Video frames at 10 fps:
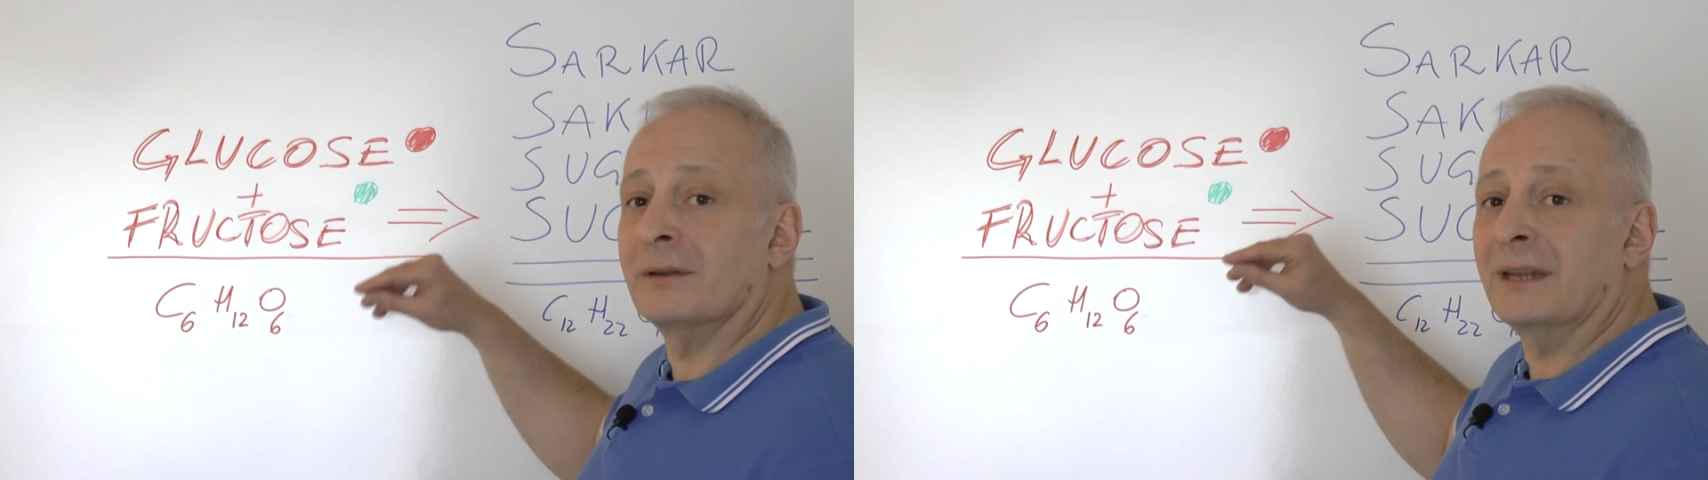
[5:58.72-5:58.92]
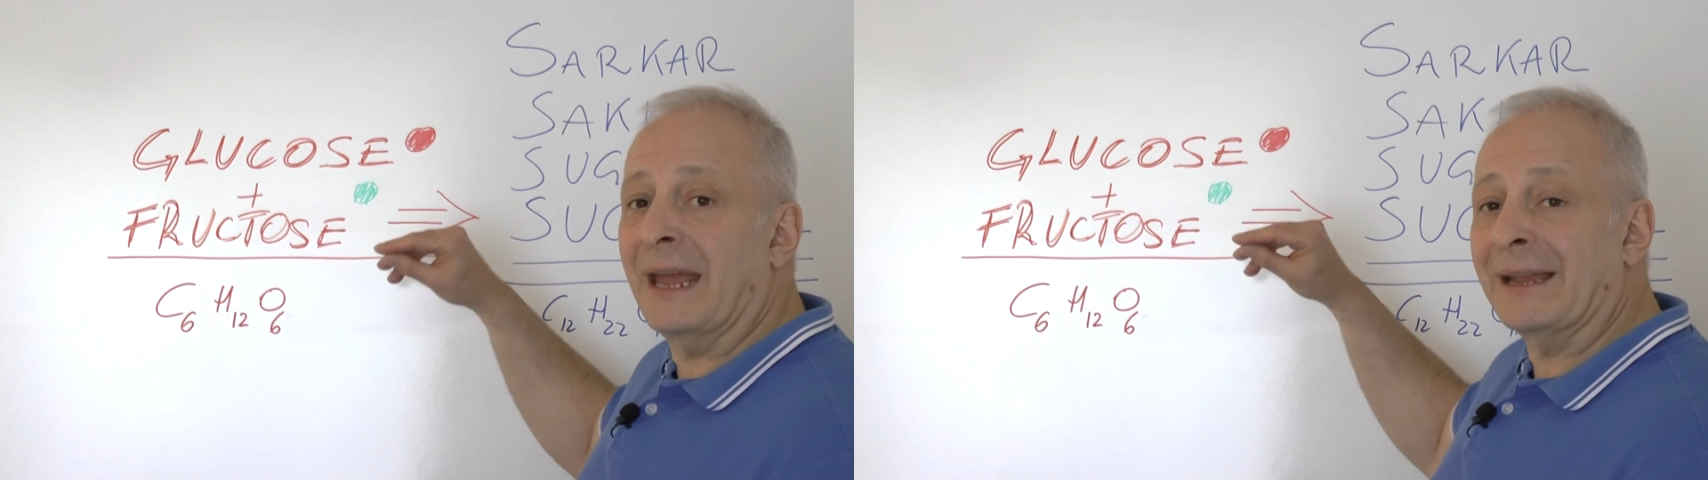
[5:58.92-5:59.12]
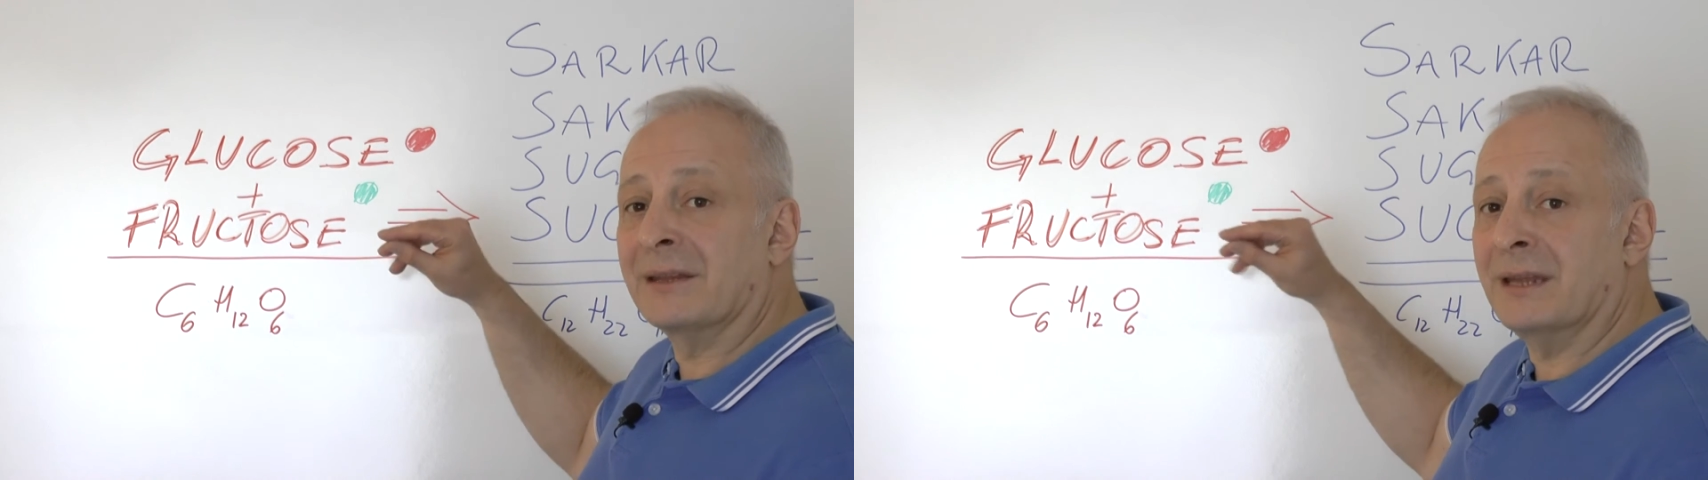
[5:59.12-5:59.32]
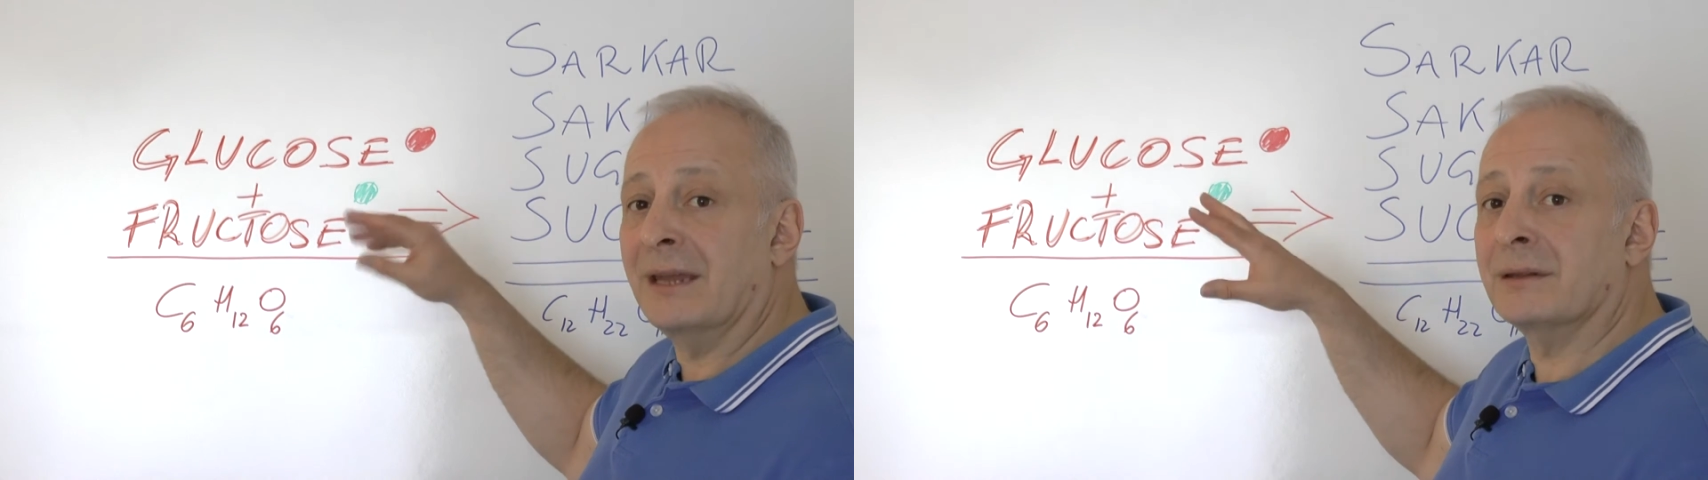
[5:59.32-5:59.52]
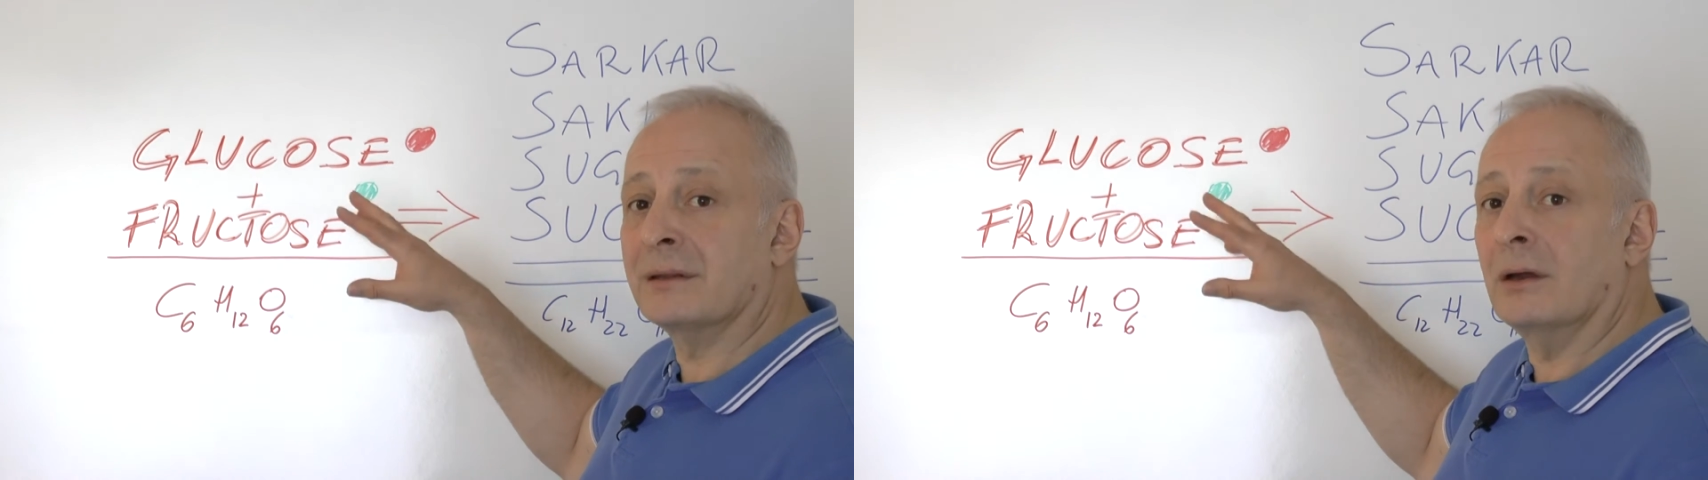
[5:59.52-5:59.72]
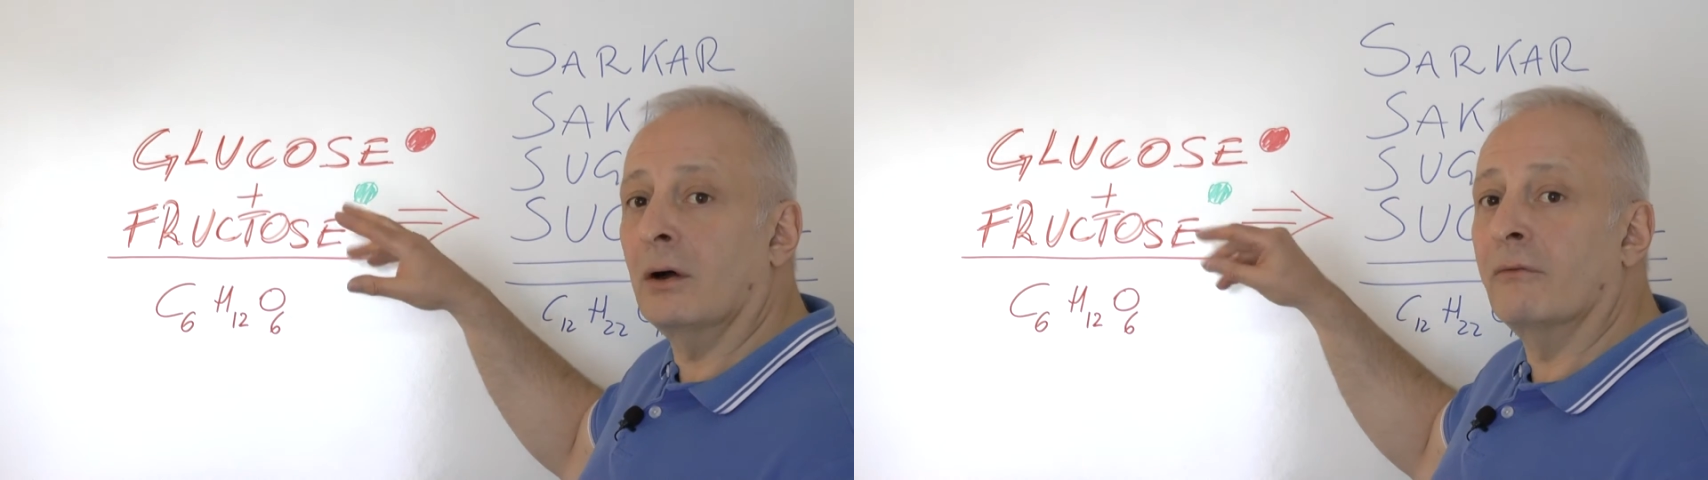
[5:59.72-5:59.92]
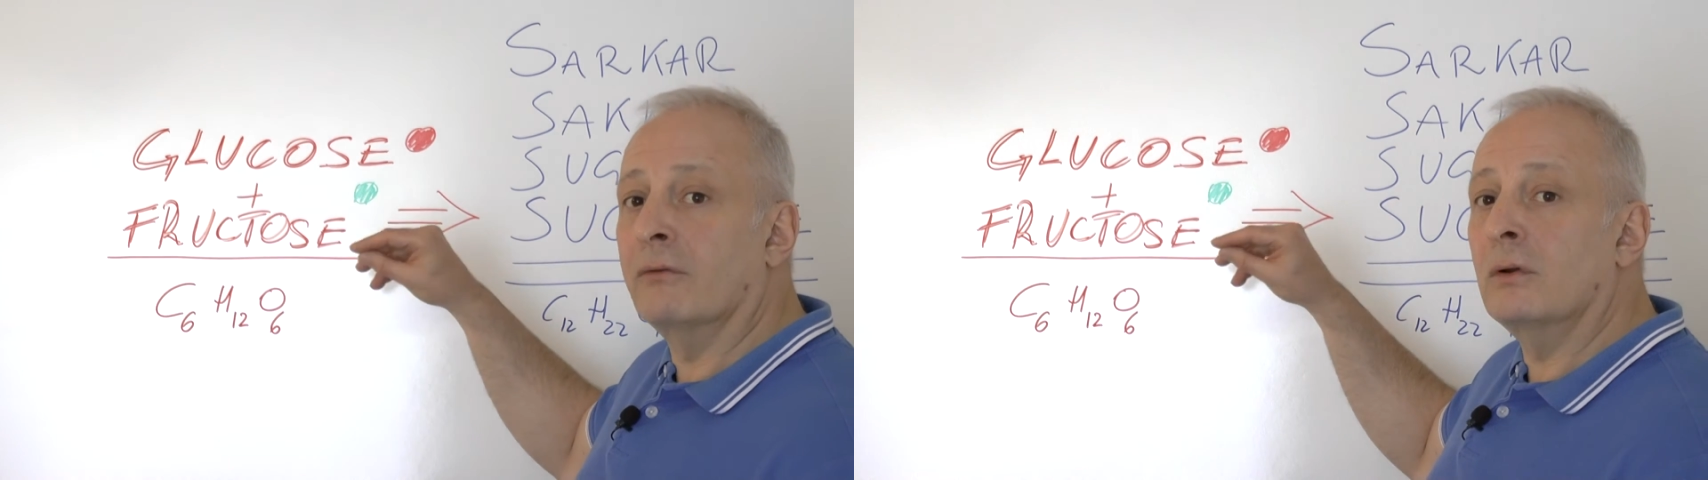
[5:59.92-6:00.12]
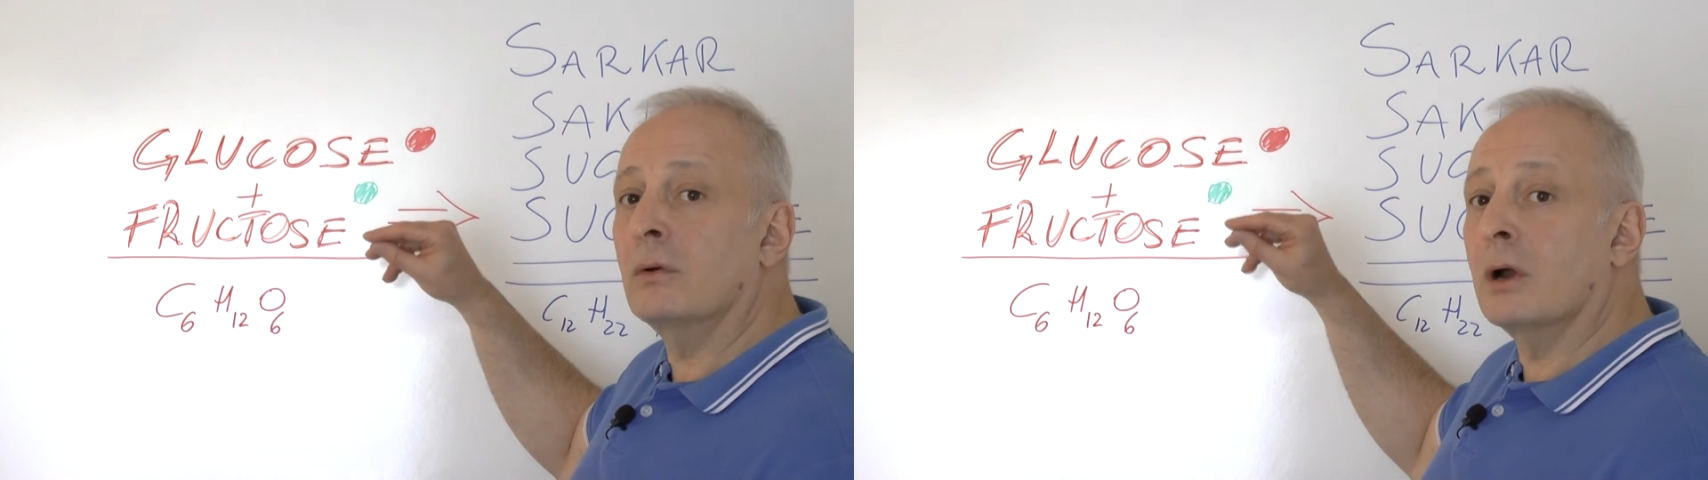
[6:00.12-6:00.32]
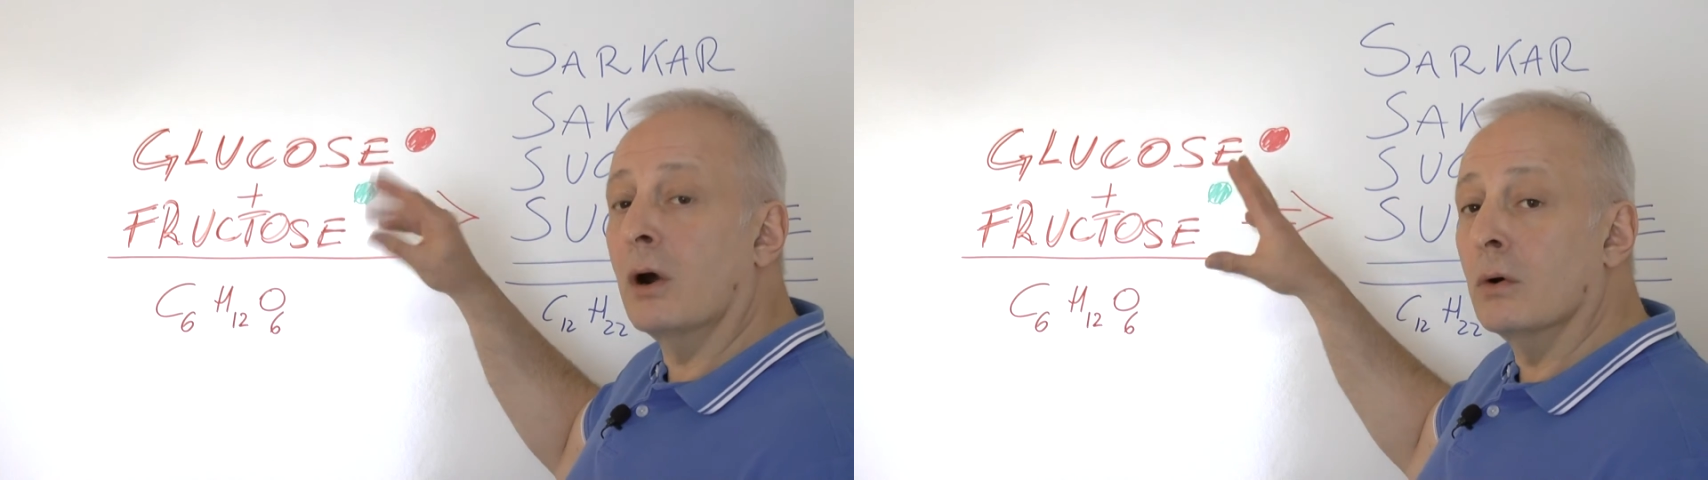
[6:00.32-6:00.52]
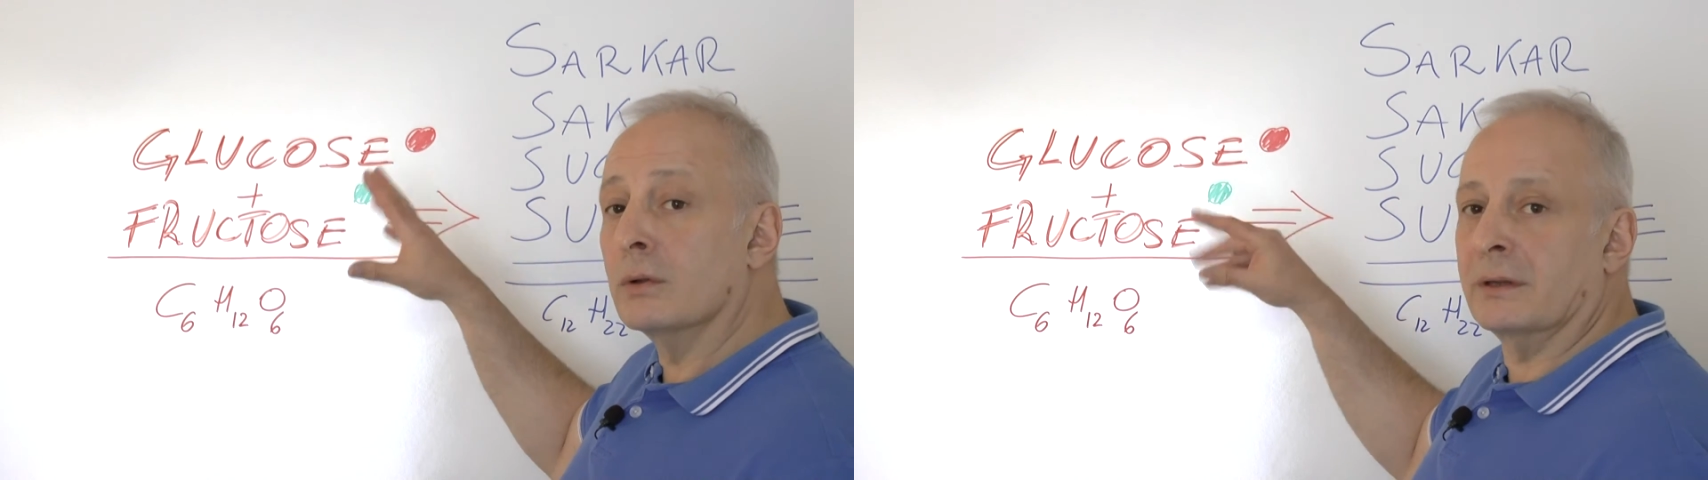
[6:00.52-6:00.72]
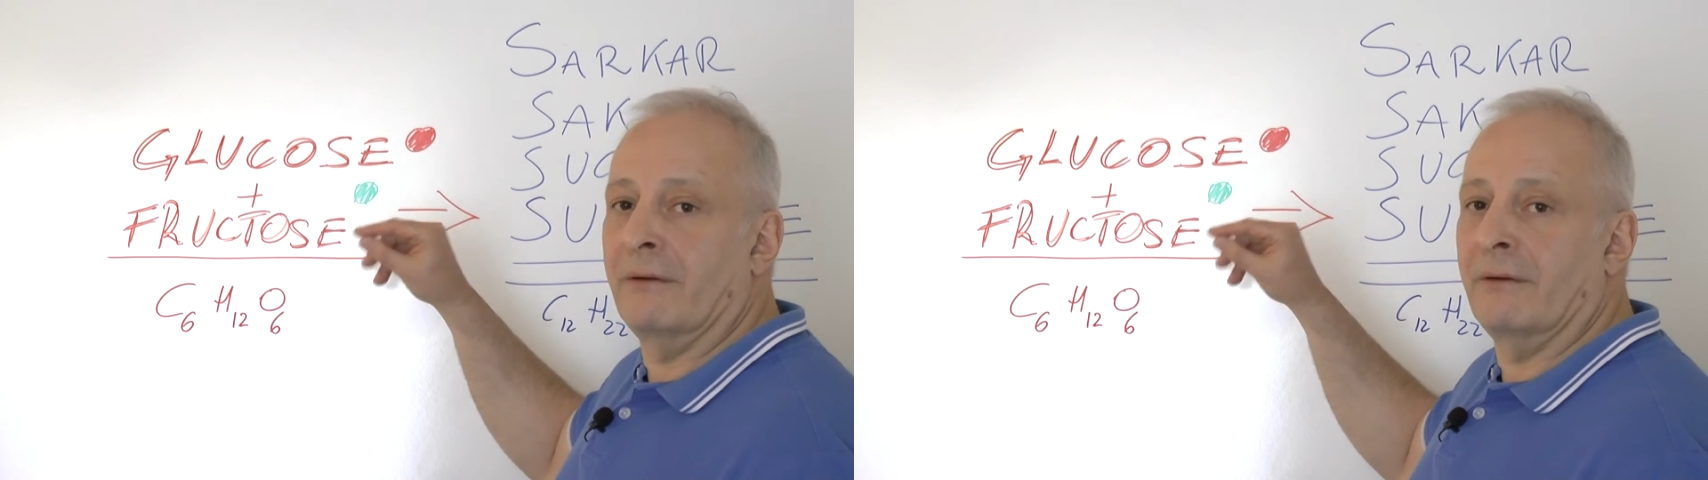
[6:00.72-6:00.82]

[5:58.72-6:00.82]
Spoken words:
the excess of glucose